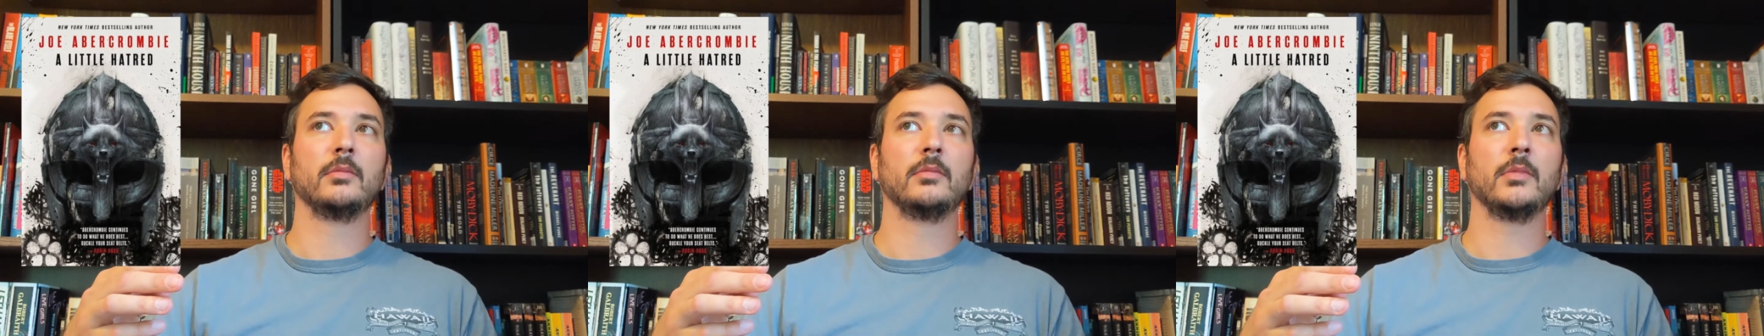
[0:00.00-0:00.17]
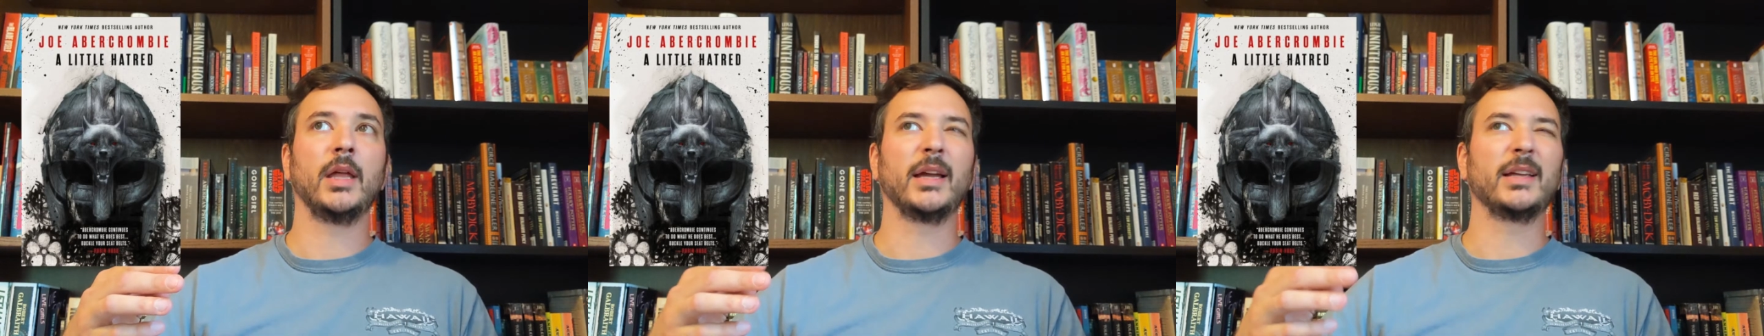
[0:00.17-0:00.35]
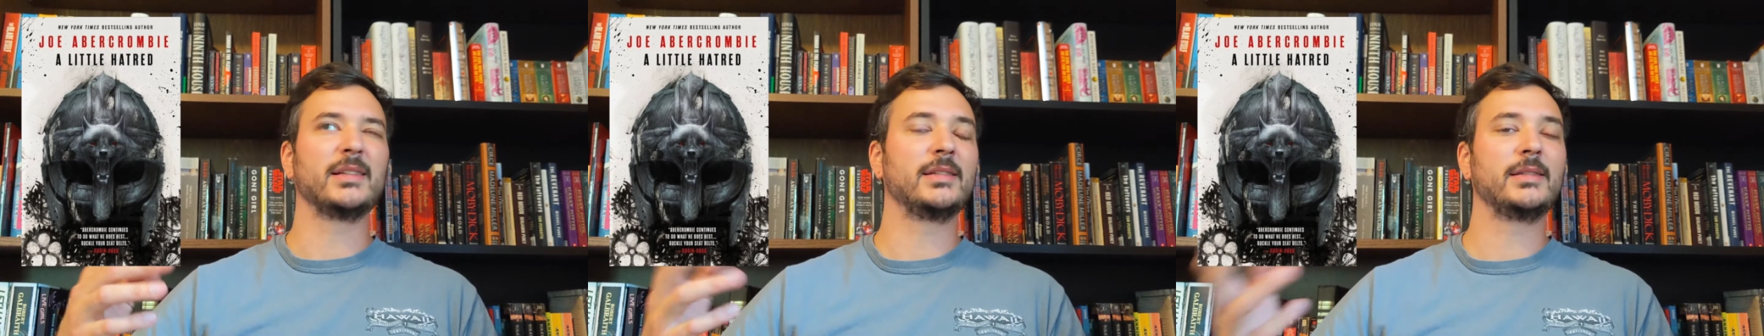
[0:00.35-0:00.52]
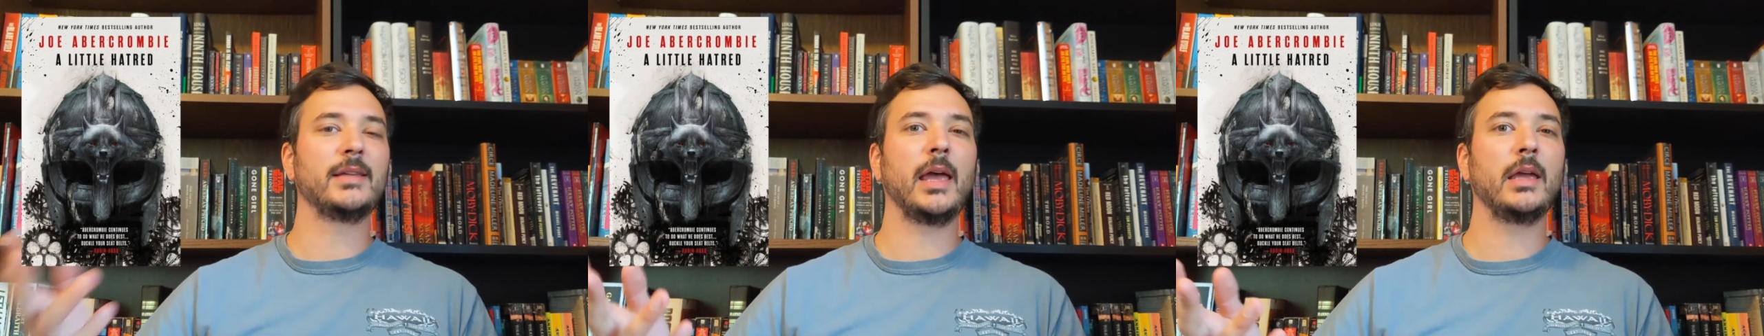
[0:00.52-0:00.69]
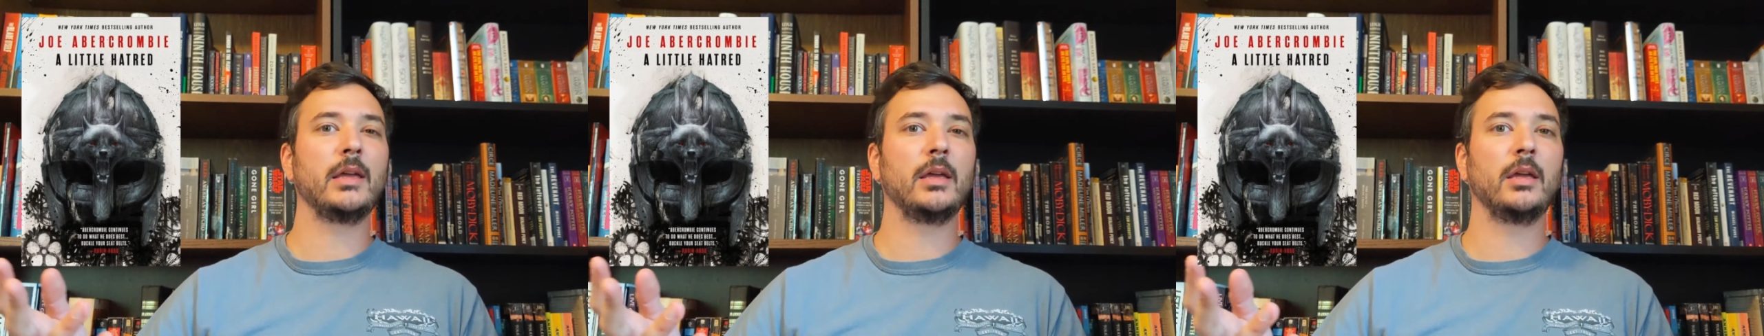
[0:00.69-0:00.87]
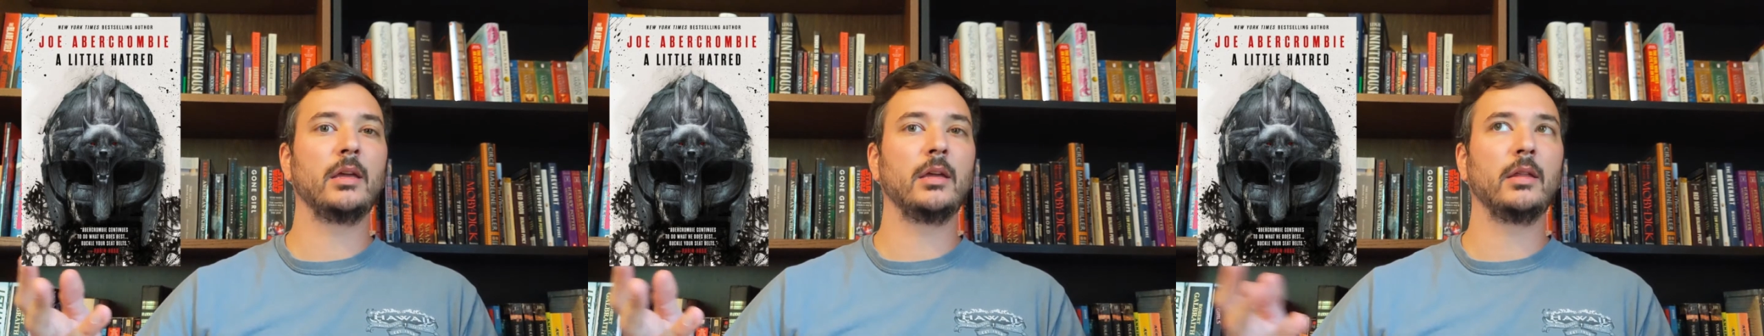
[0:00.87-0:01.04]
like
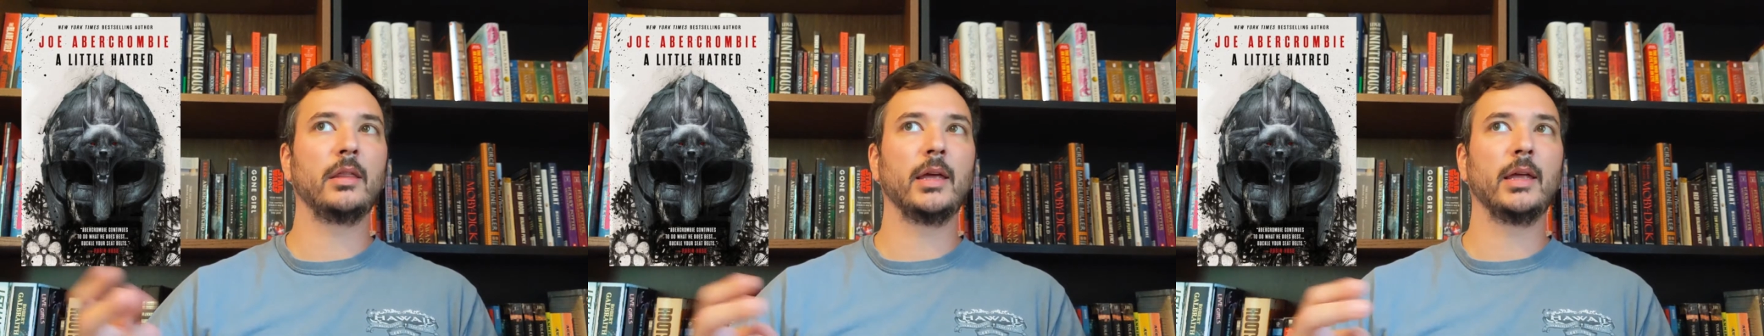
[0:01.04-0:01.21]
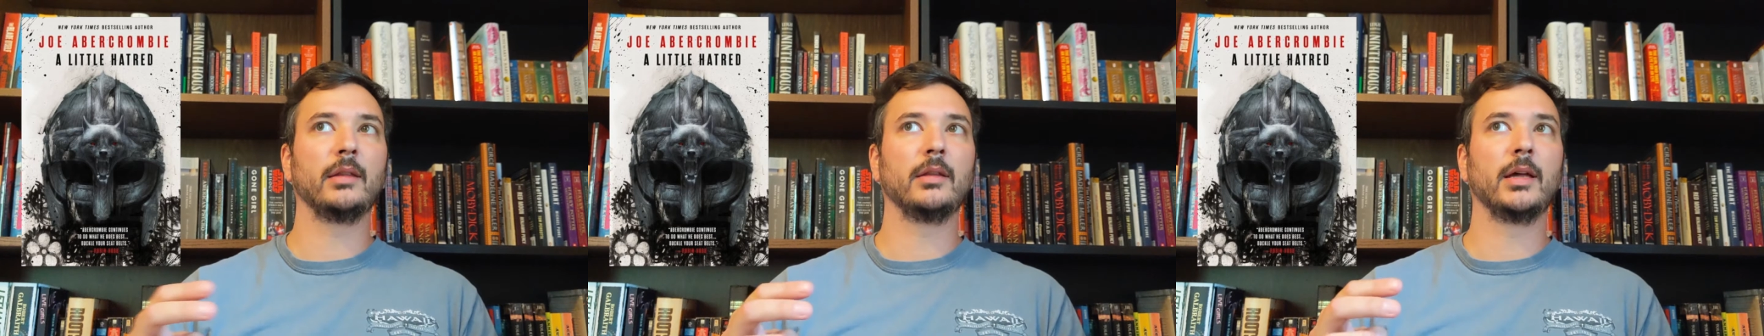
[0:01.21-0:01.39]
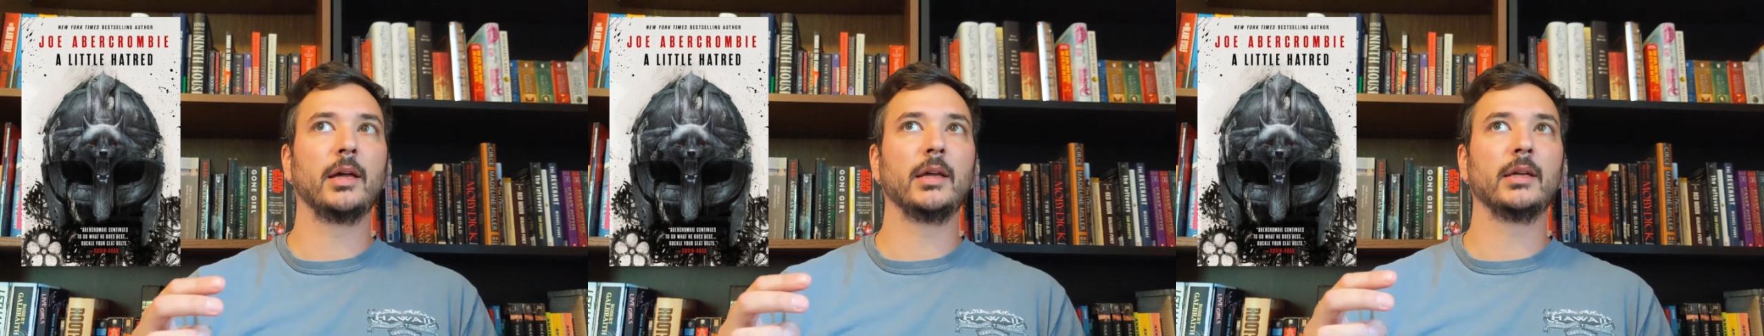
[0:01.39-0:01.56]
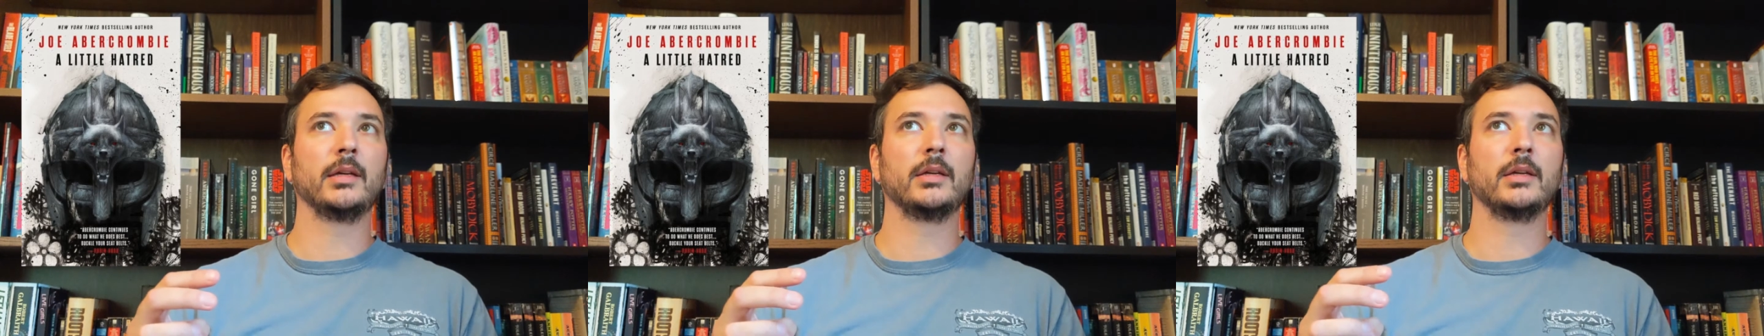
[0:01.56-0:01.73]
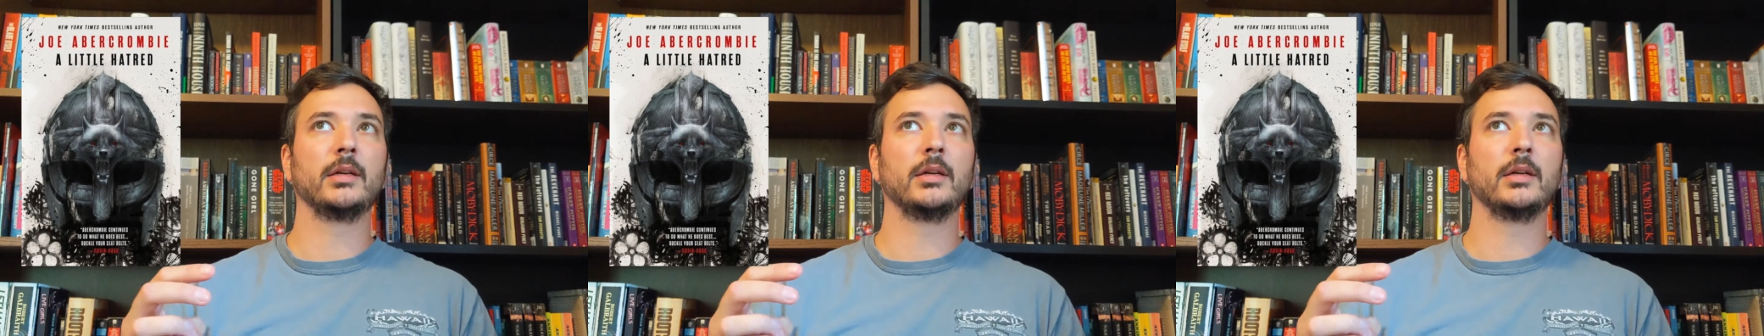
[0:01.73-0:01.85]
saying that like